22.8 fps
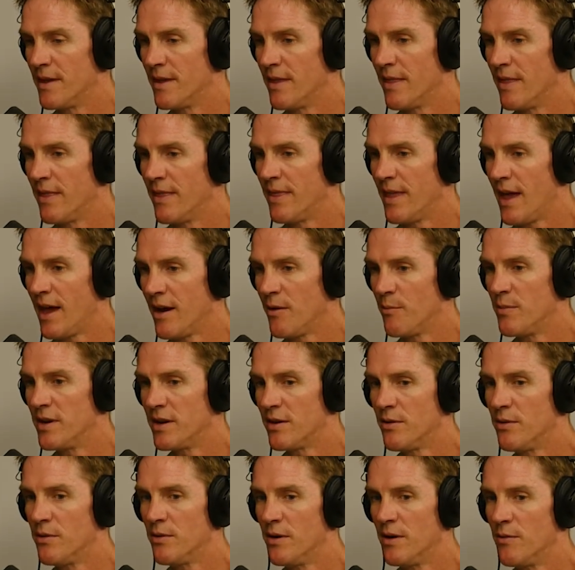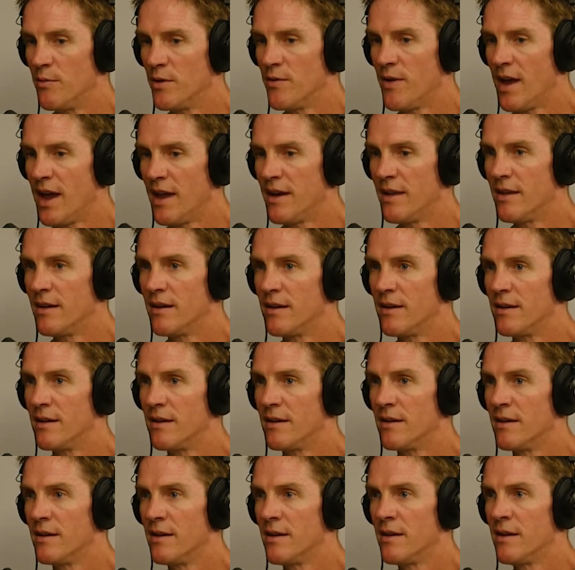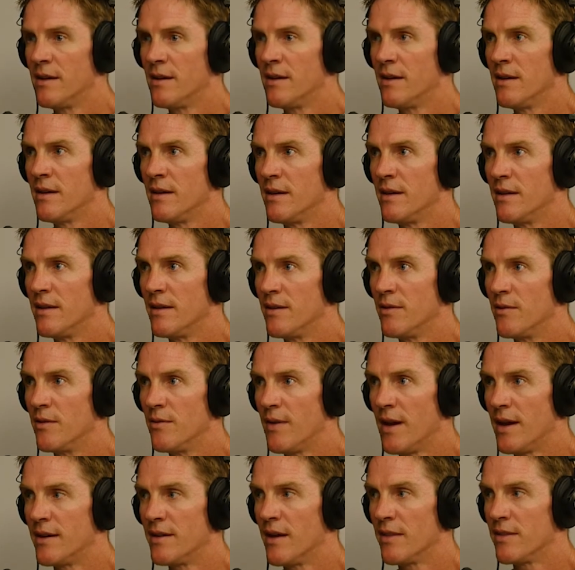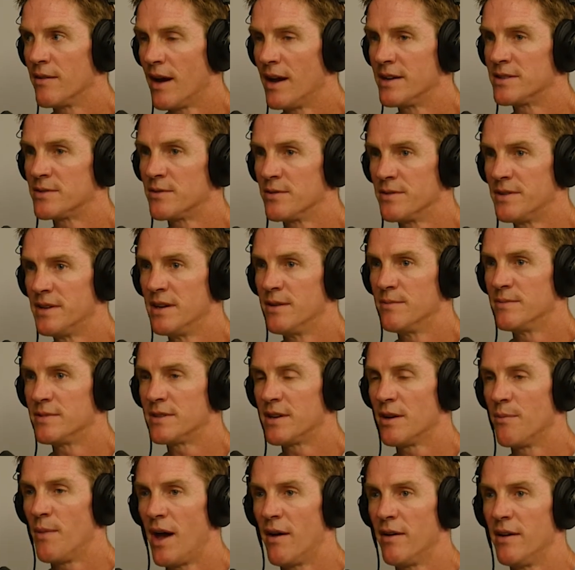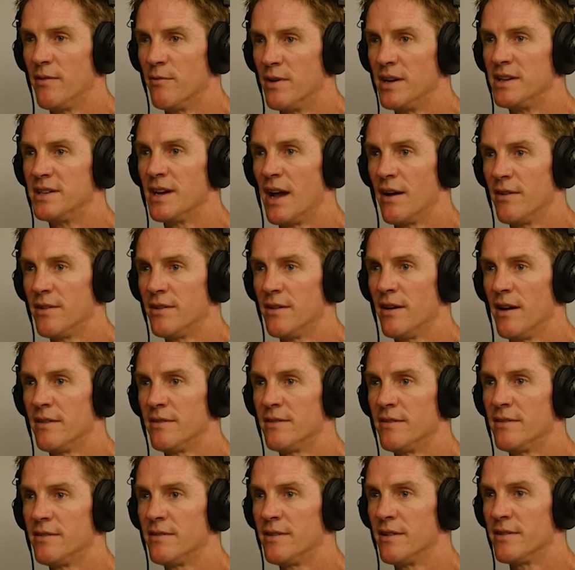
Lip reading: That'll be cool. We've had other high school teams come out and reach out to us to